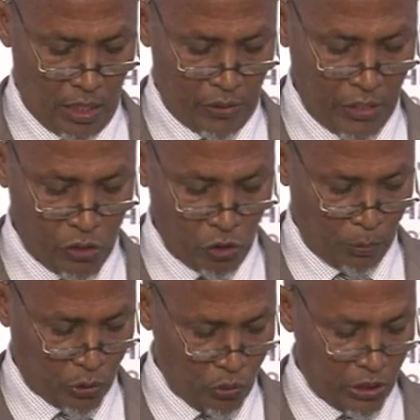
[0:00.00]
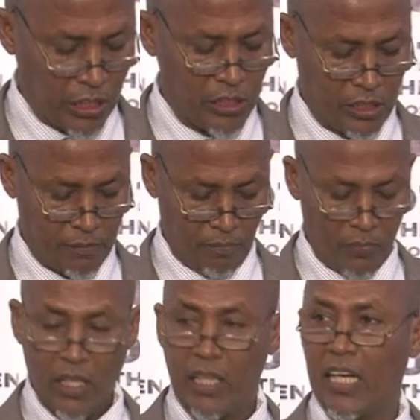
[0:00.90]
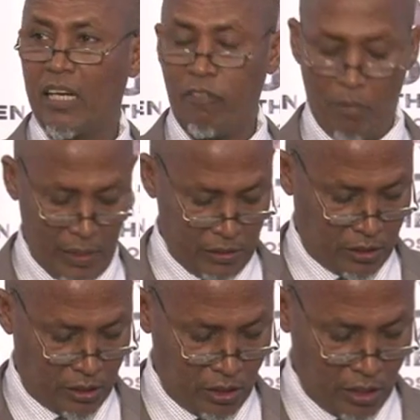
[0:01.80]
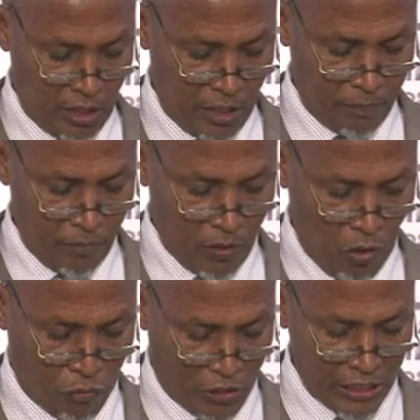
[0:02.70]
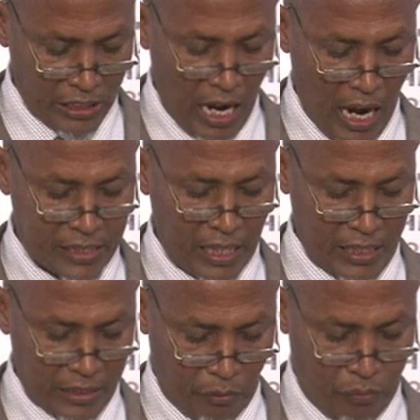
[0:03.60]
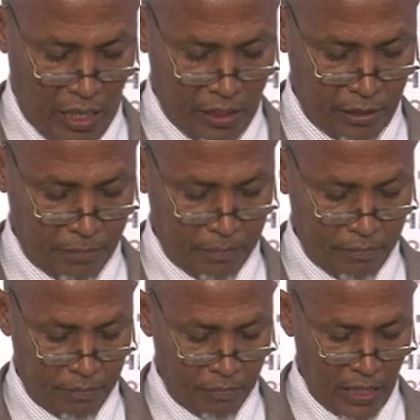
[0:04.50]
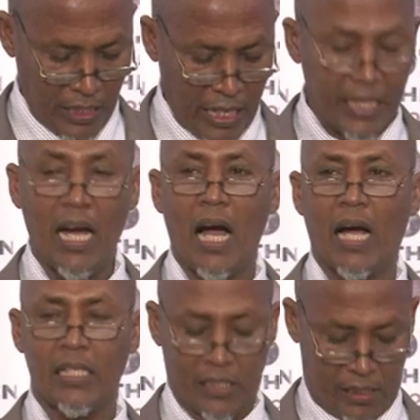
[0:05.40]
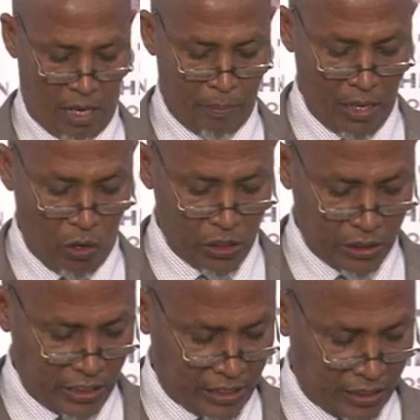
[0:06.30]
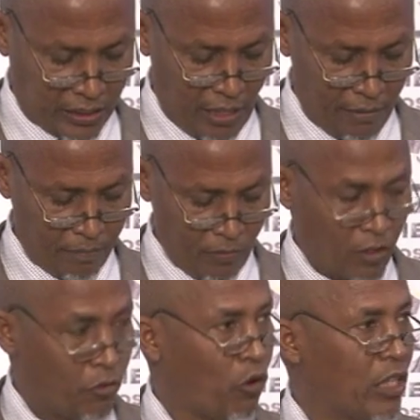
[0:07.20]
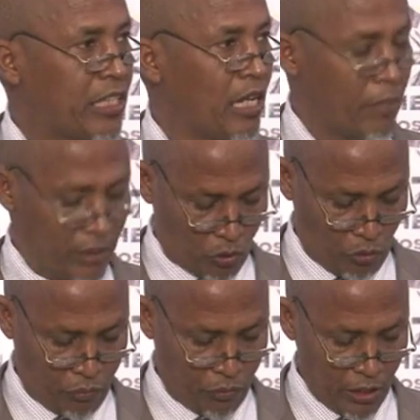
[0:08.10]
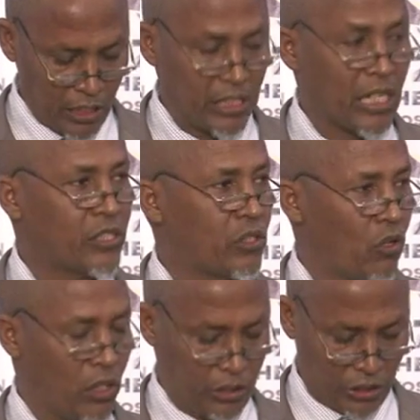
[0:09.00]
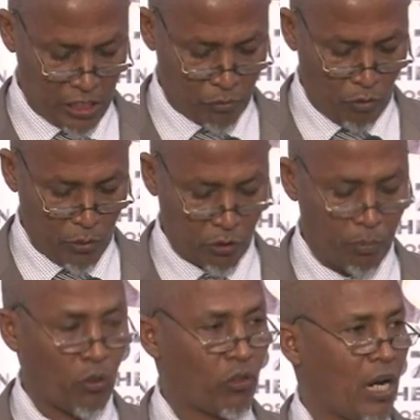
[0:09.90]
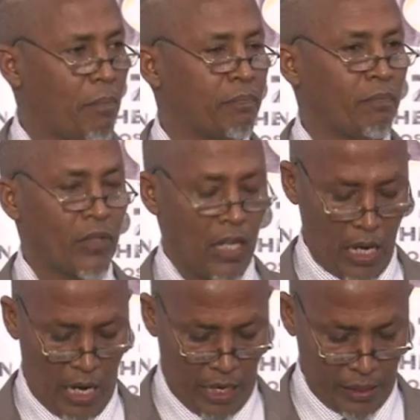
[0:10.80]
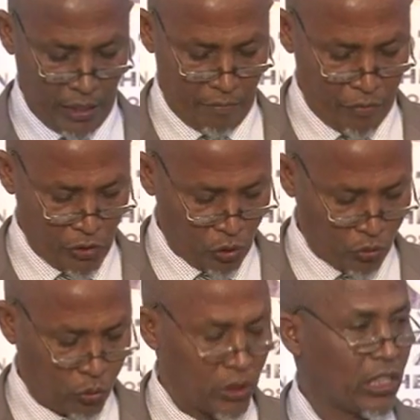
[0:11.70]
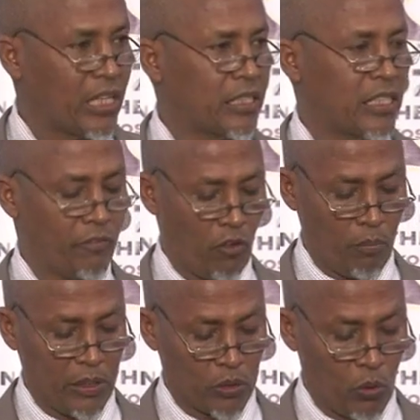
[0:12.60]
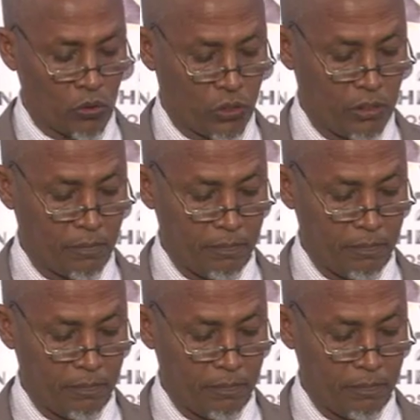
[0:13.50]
these opportunities, the government of Kenya has identified leather as a priority sector for attainment of industrial transformation program and the Vision 2030 development goals.